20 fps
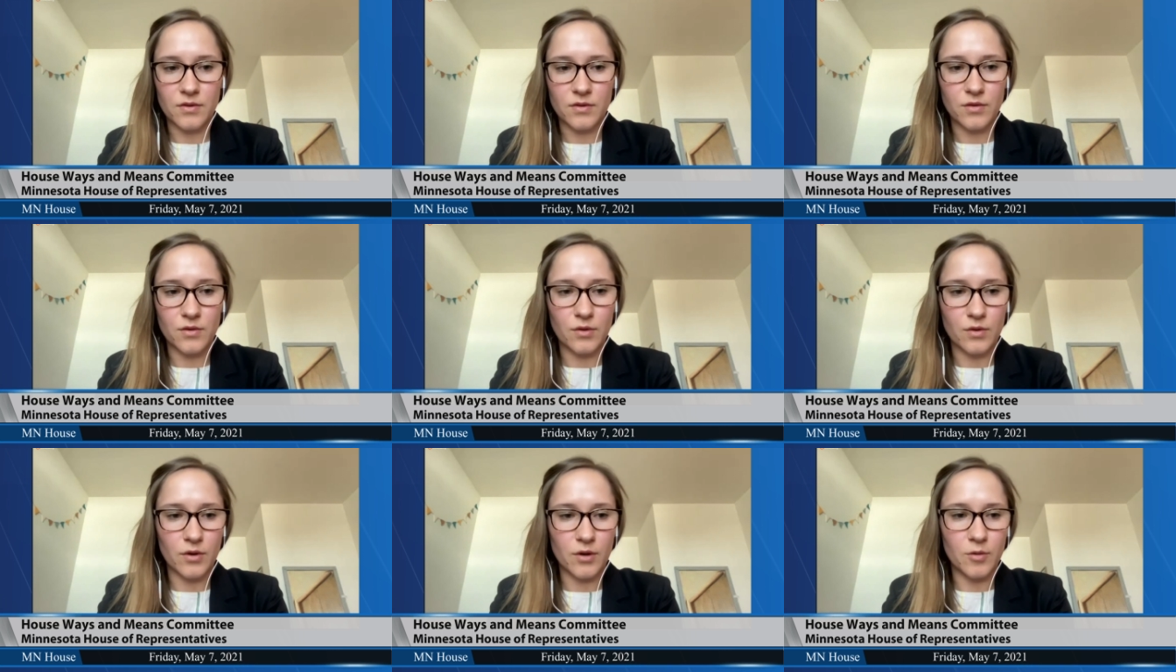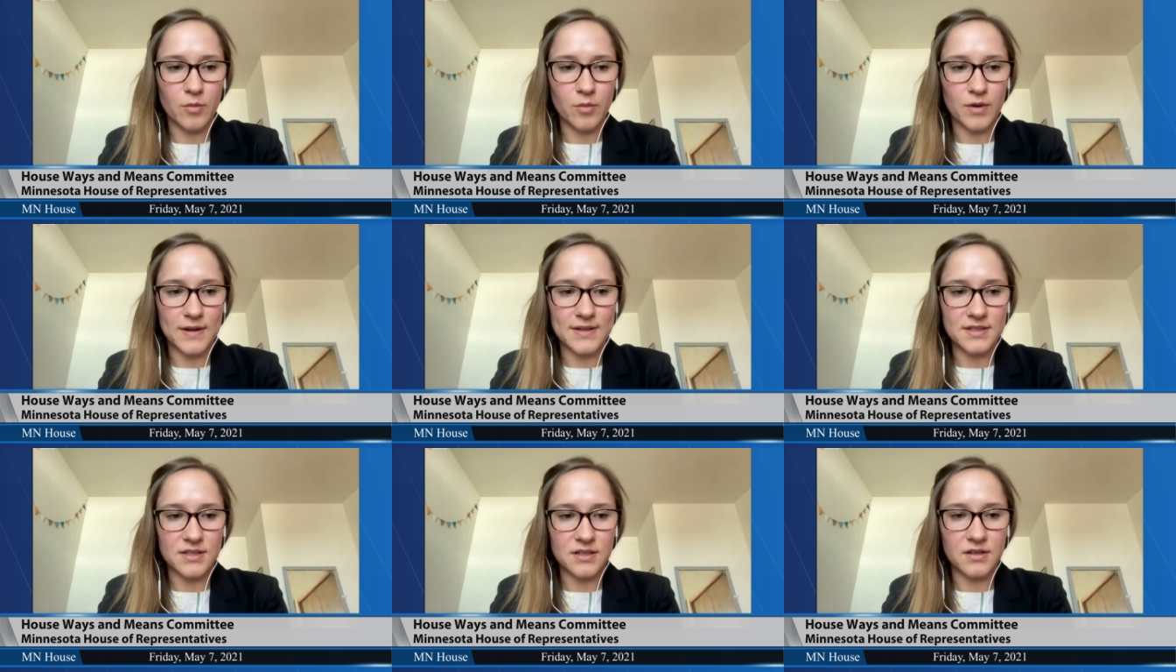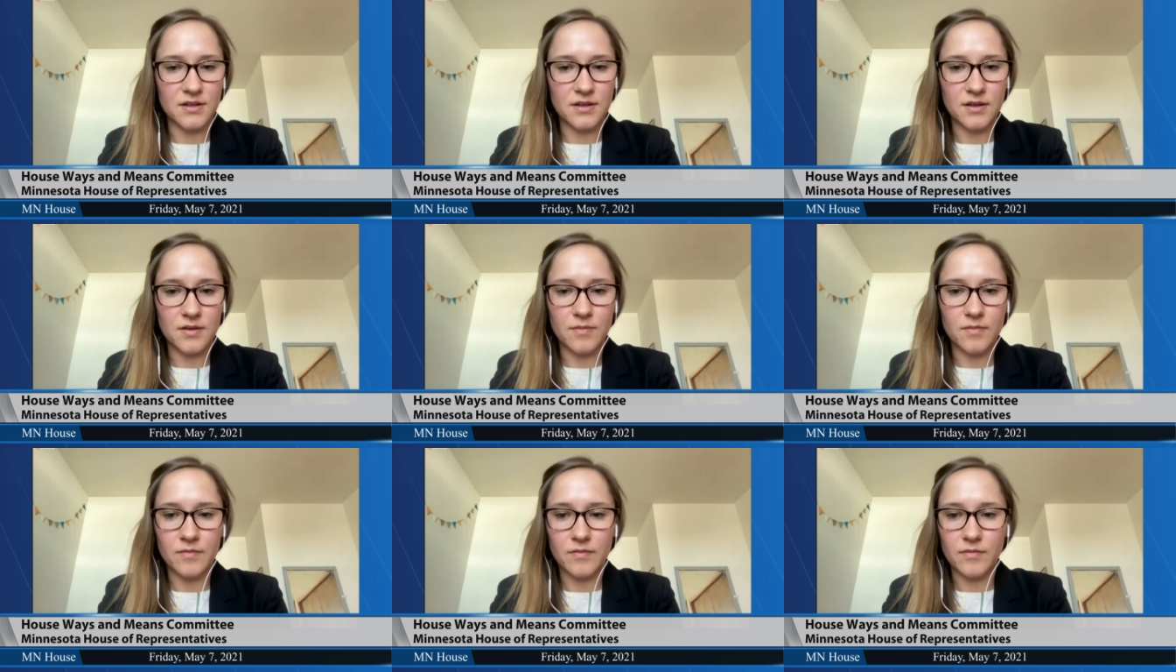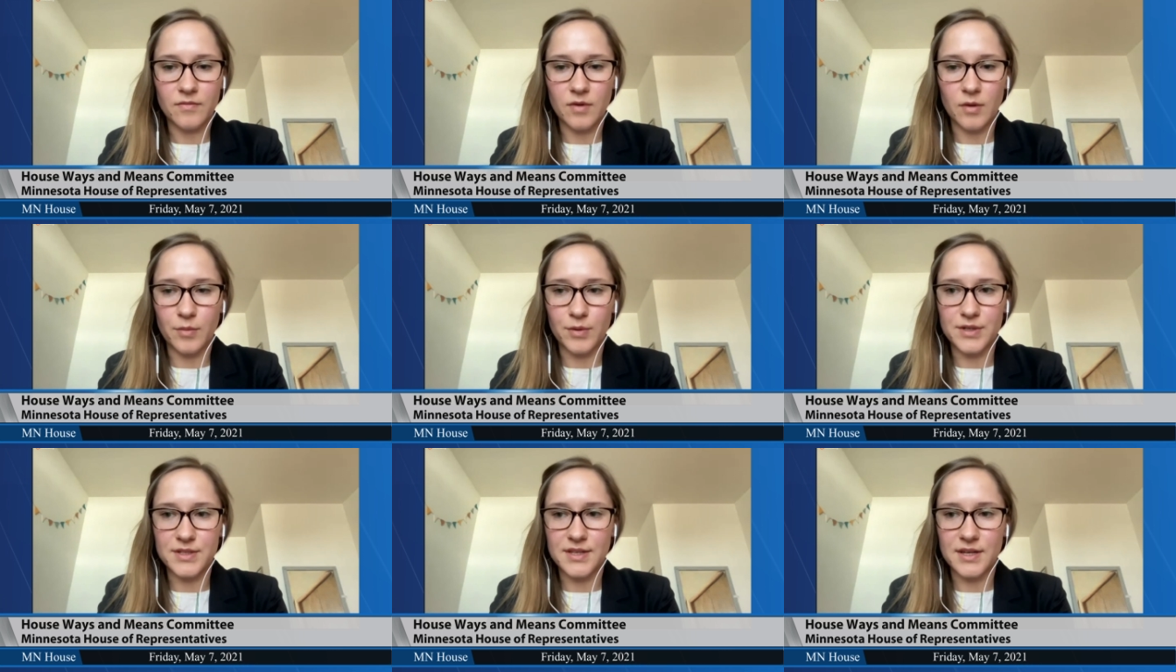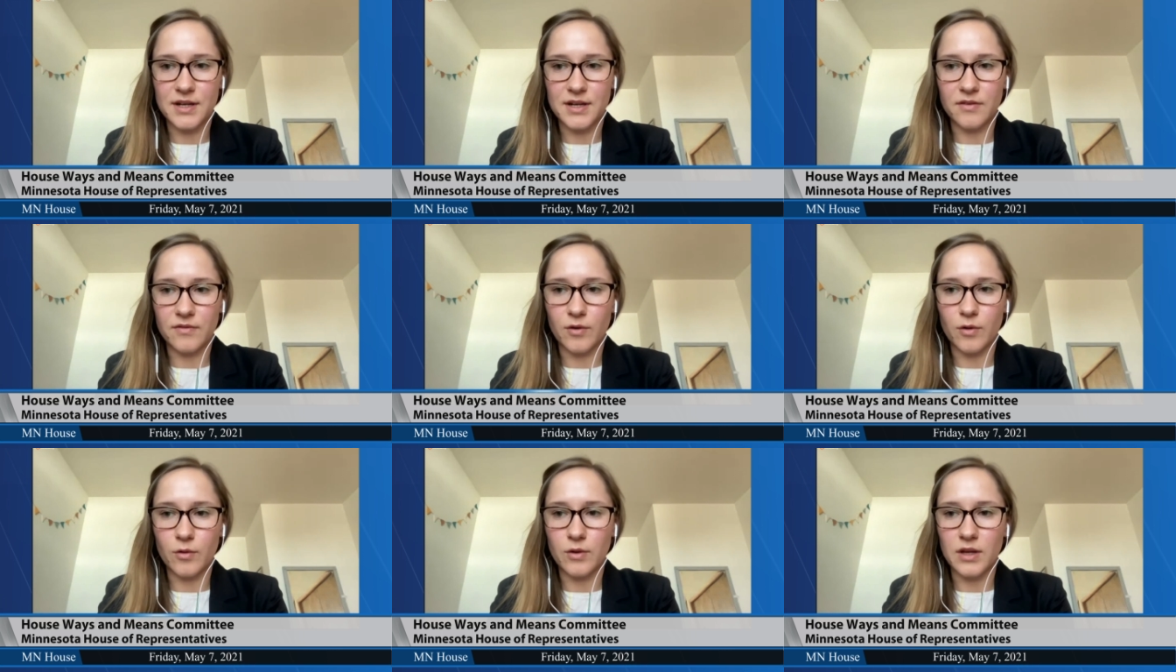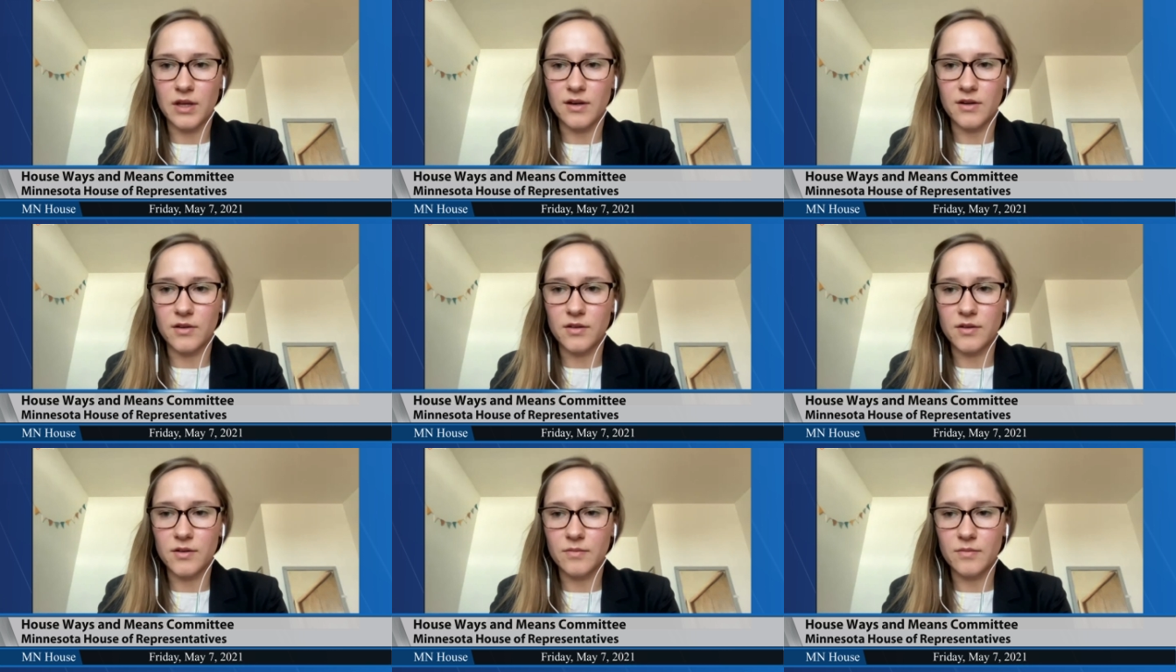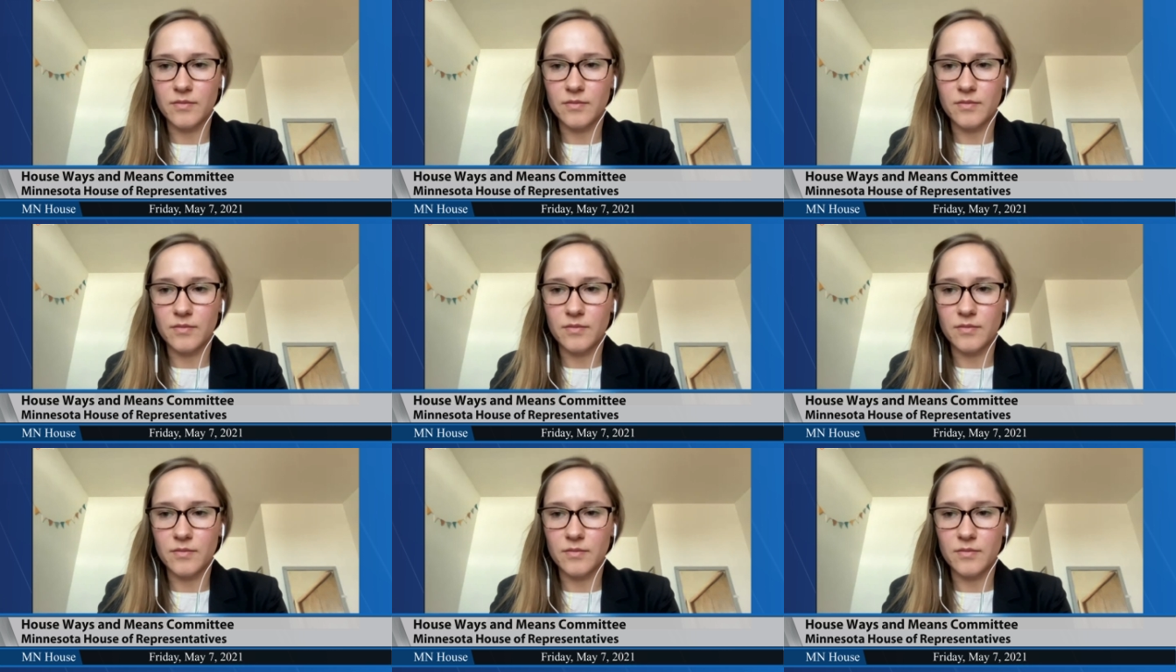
Noor, present. Representative O'Neill?